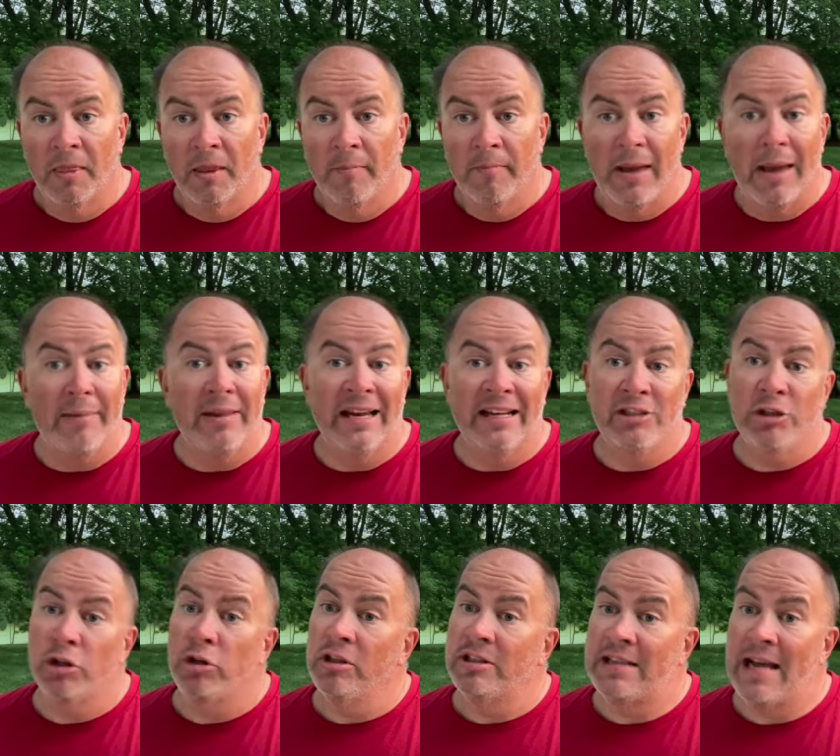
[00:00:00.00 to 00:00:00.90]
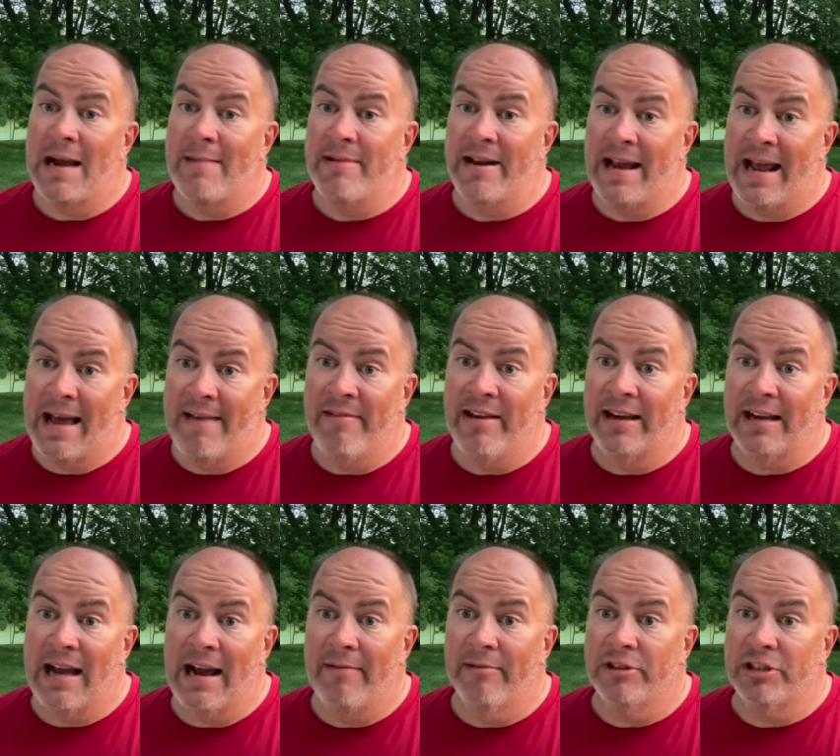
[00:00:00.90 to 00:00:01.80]
Maybe that's a good time to have that
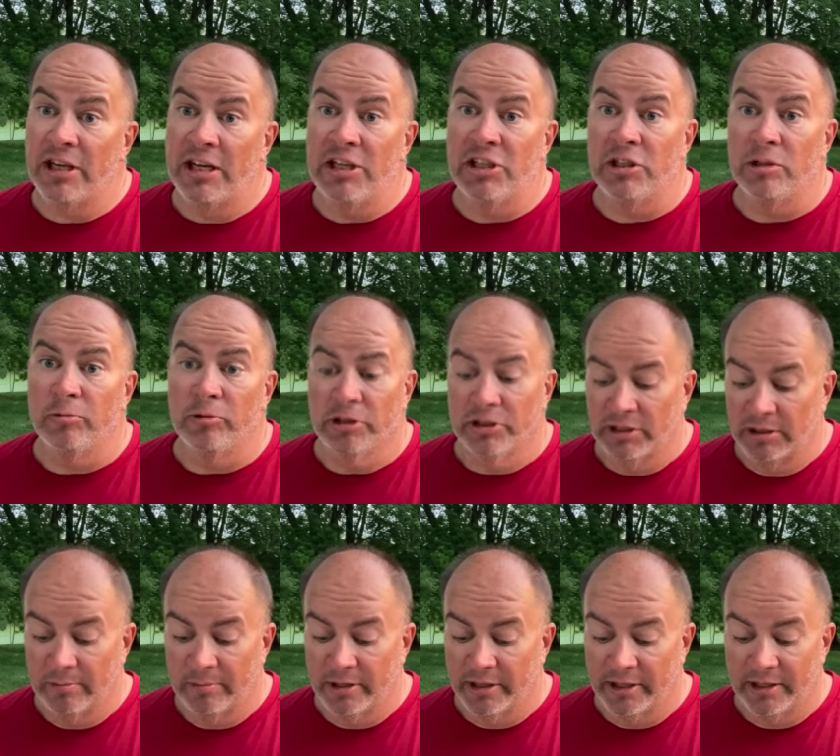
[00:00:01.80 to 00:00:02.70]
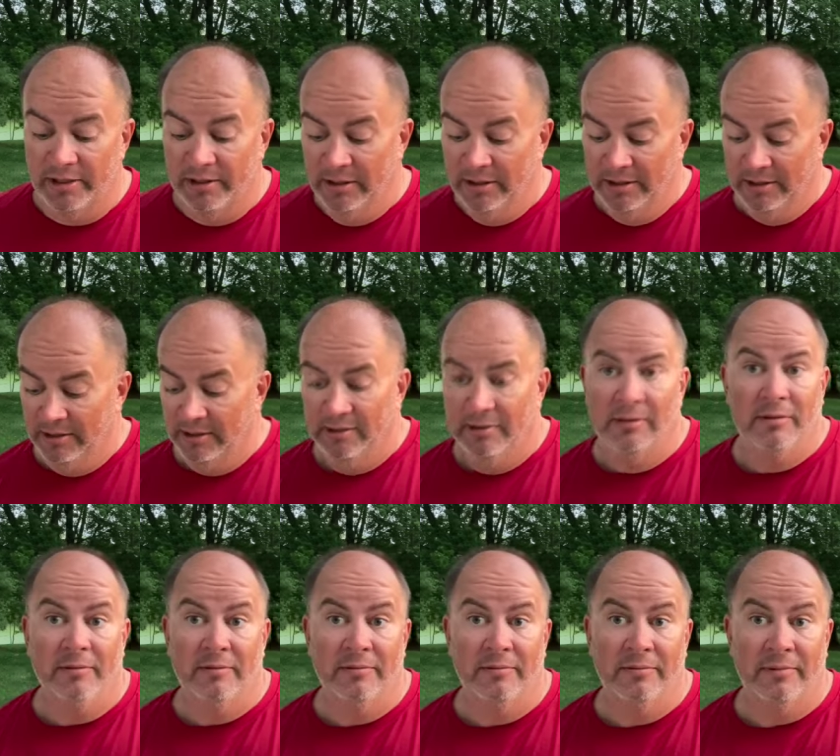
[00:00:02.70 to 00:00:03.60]
conversation with somebody
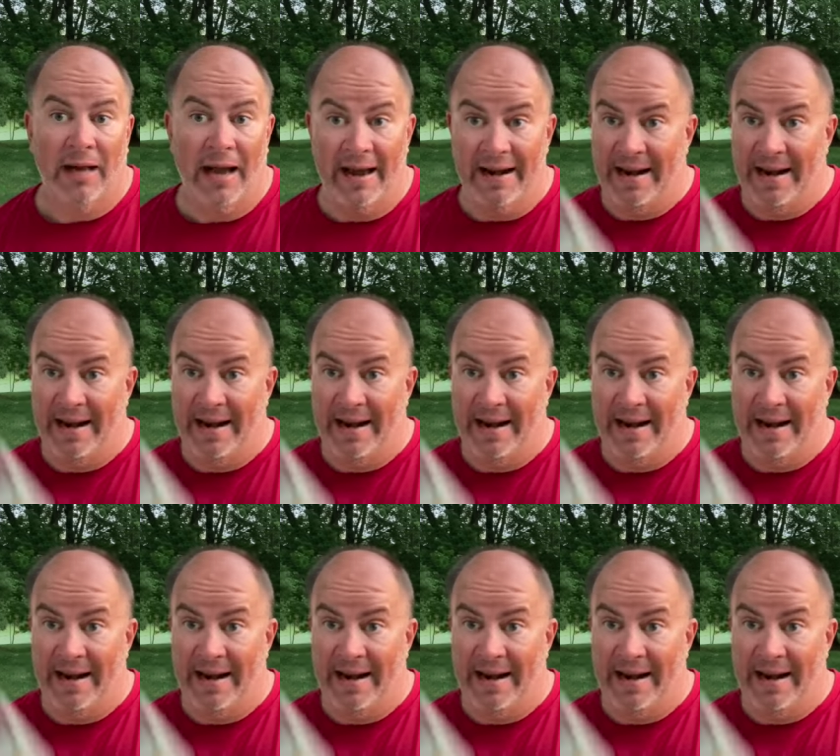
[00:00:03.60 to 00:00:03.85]
on